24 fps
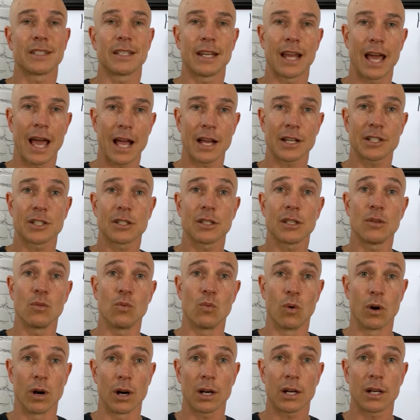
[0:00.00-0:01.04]
and actually
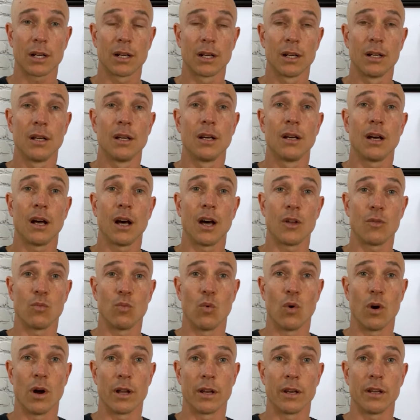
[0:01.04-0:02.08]
work
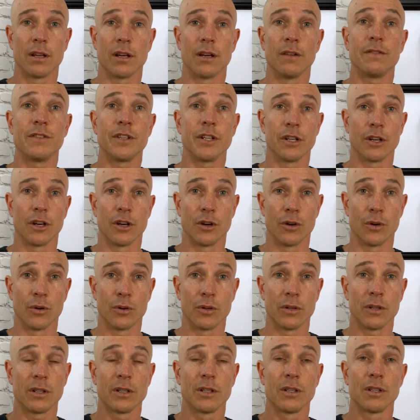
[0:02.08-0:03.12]
on one of your
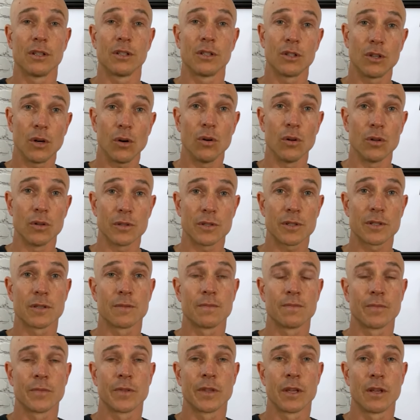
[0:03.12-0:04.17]
own goals.
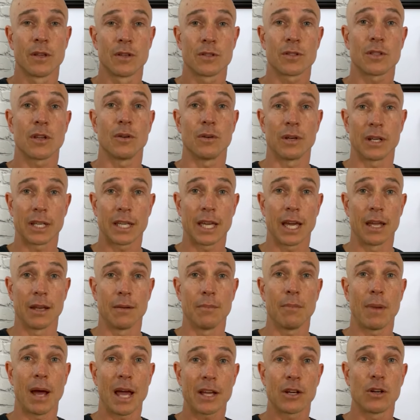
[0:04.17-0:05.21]
So
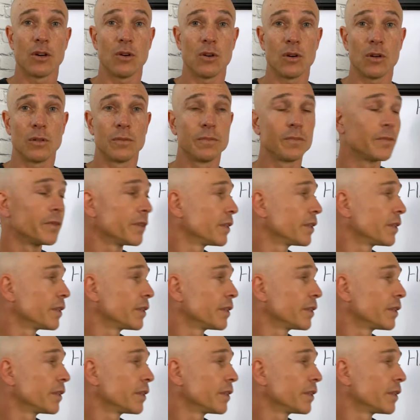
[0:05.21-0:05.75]
again, my goal